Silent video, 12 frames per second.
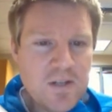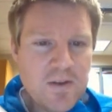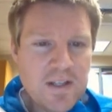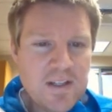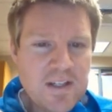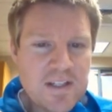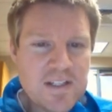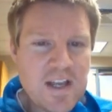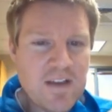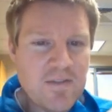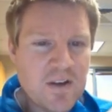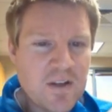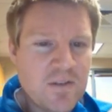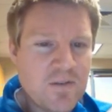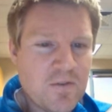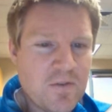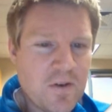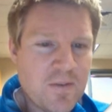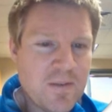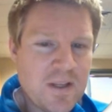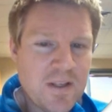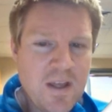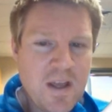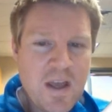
New England is not very good for farming.